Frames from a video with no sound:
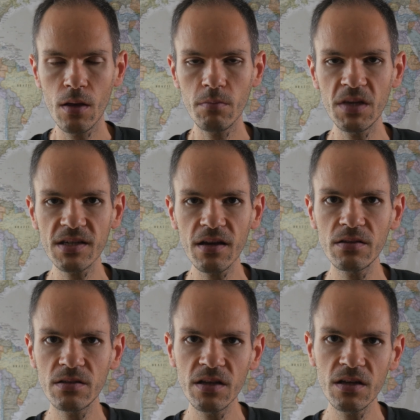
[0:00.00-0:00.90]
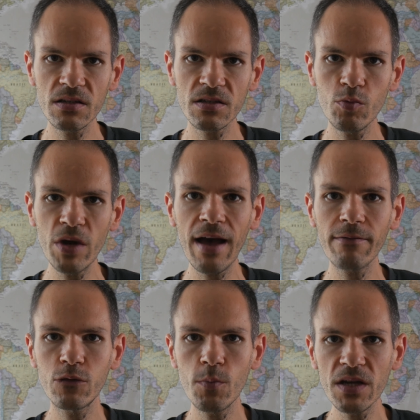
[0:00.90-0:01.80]
Besides this, we
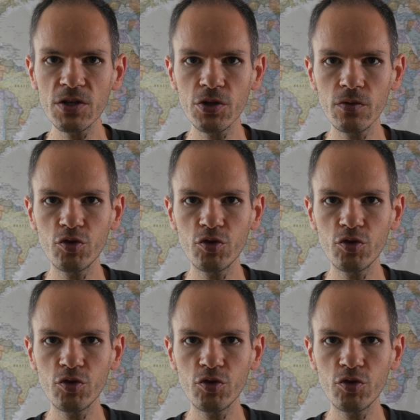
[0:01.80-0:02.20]
have to mention